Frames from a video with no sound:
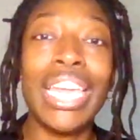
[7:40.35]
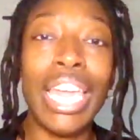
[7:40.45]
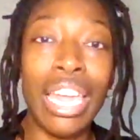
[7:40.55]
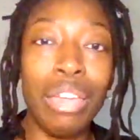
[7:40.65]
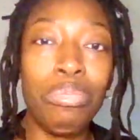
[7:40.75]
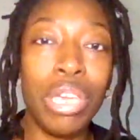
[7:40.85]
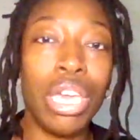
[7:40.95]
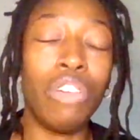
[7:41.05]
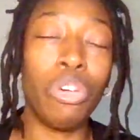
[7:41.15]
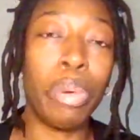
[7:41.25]
can be
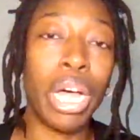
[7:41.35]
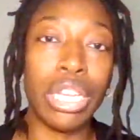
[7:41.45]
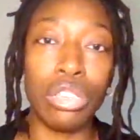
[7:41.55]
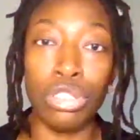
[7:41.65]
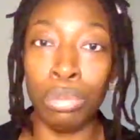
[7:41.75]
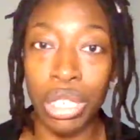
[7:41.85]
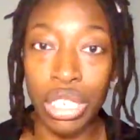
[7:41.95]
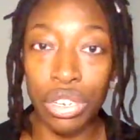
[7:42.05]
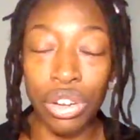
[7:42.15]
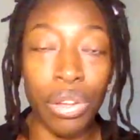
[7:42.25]
of a polyester
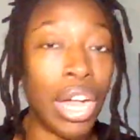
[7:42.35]
material.